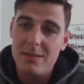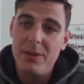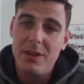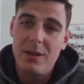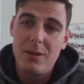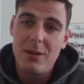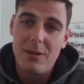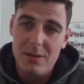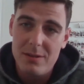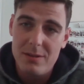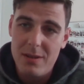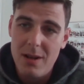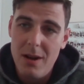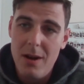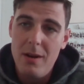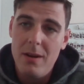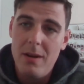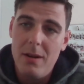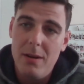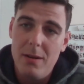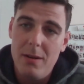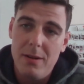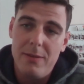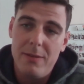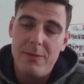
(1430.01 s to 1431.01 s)
Because
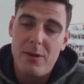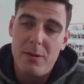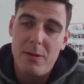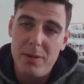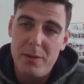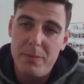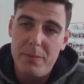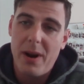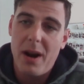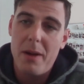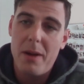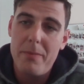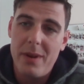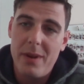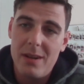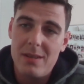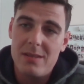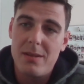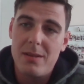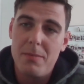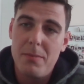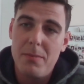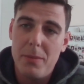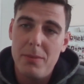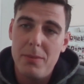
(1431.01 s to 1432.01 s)
former Prime
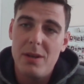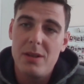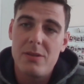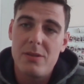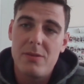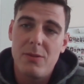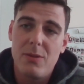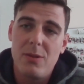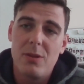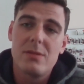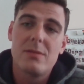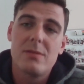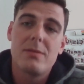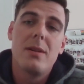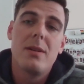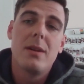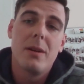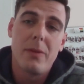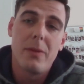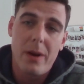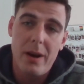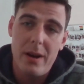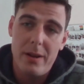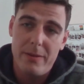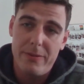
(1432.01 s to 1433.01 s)
Minister Babiš was
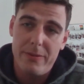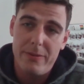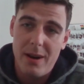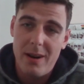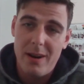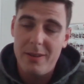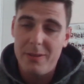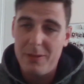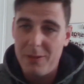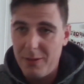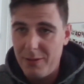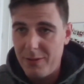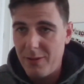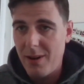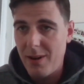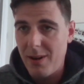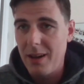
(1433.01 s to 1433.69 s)
great friend